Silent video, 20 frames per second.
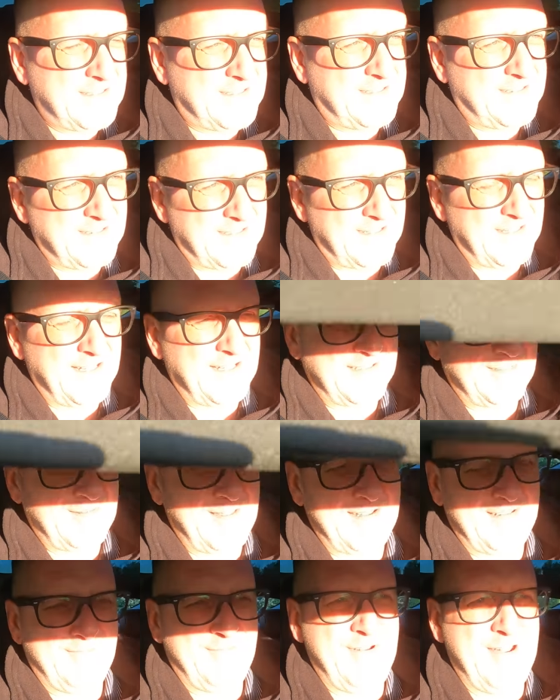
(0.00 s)
God,
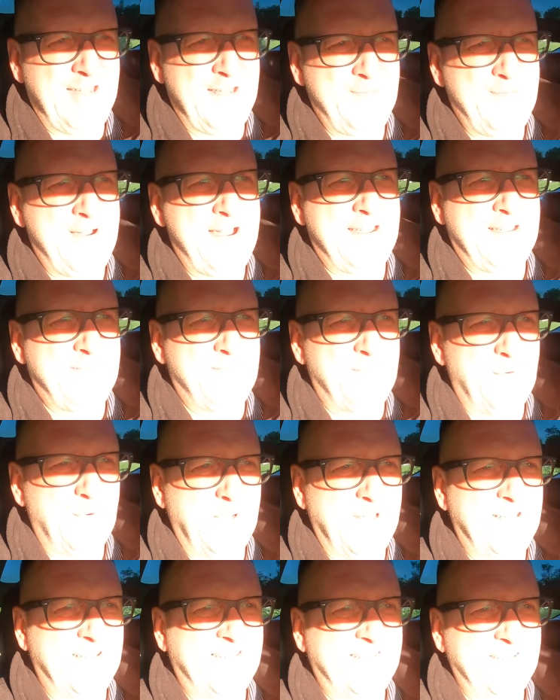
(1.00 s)
that's really bad.
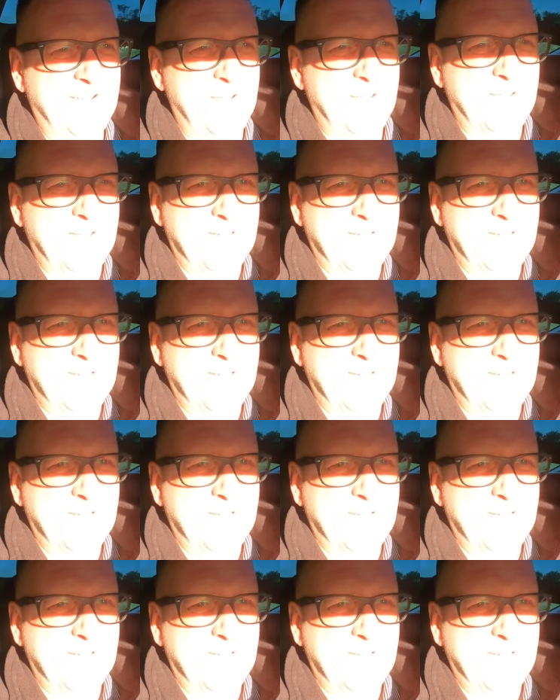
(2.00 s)
Morning sun.